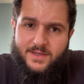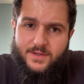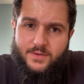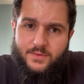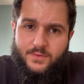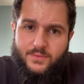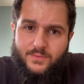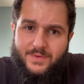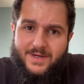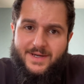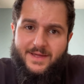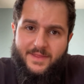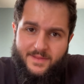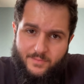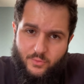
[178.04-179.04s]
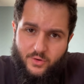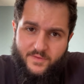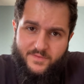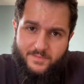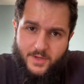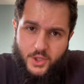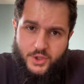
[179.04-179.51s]
you the more
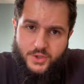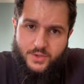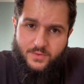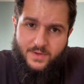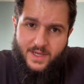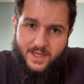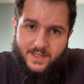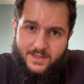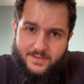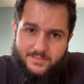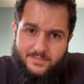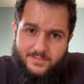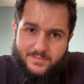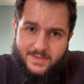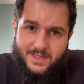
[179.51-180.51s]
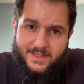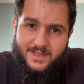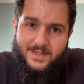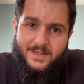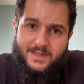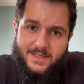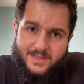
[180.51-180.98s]
information you gain
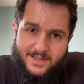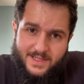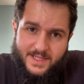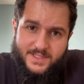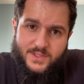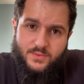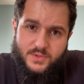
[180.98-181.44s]
lends you